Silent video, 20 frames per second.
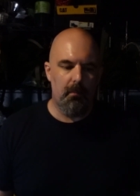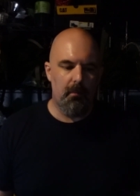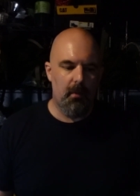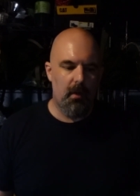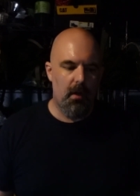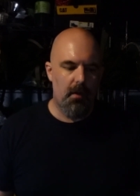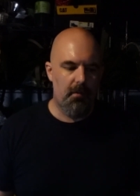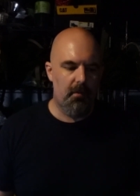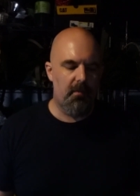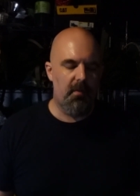
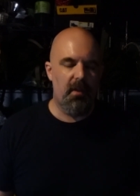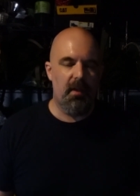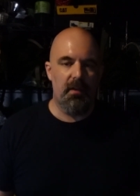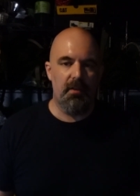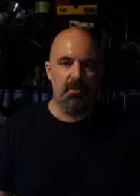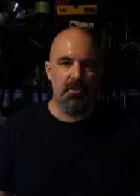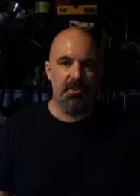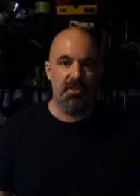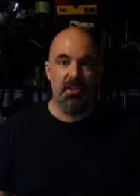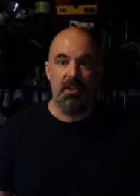other than
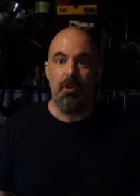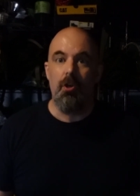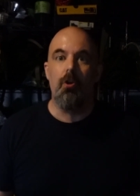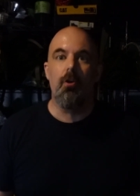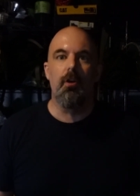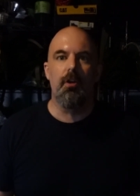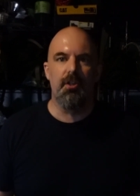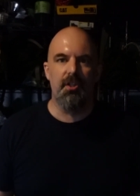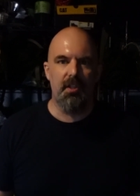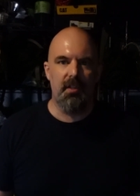just
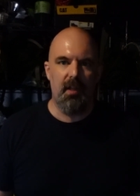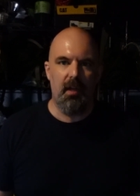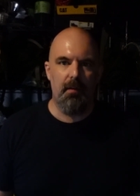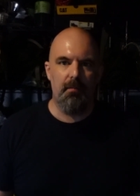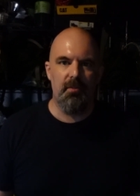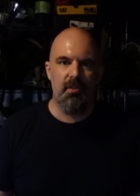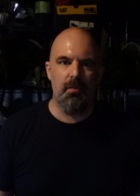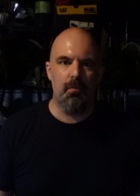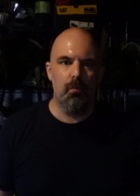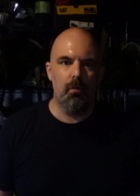encouraging them
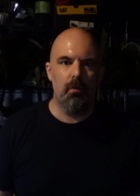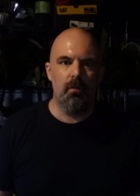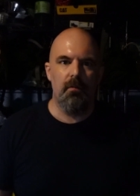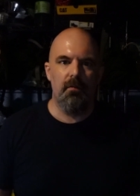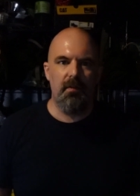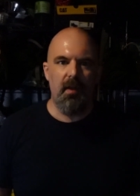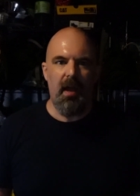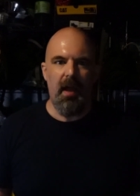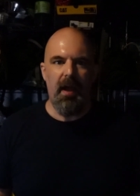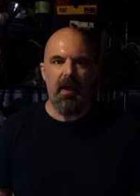to
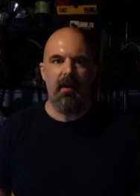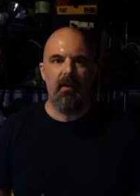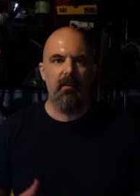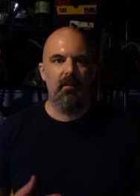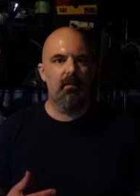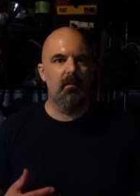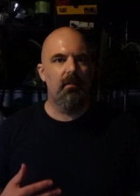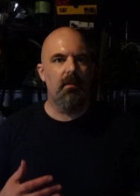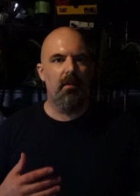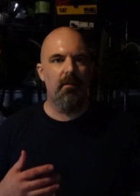move at
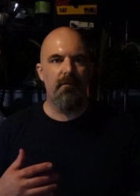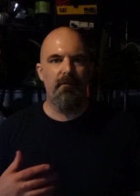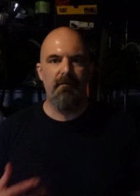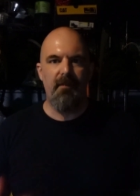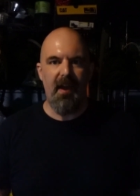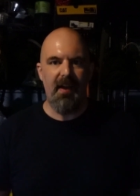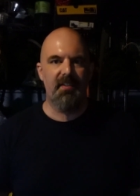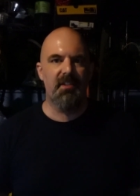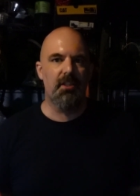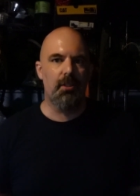the
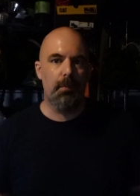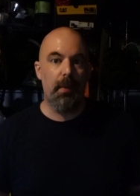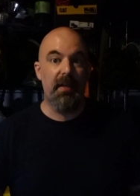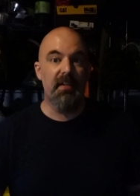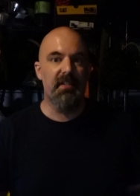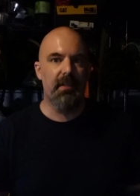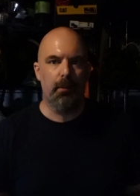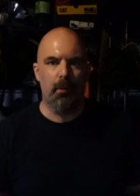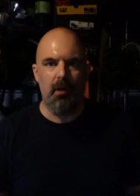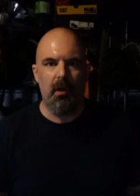fastest pace
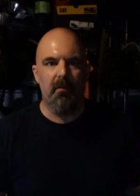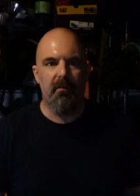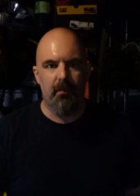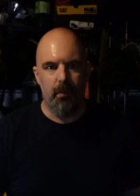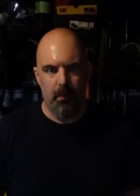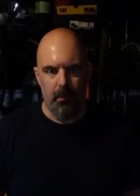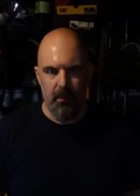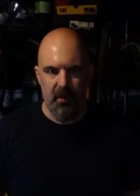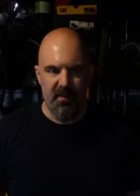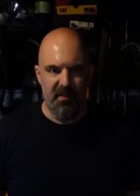they were
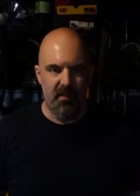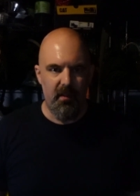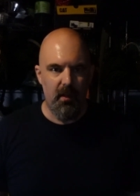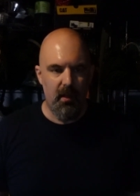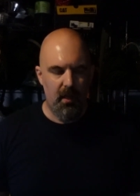comfortable with.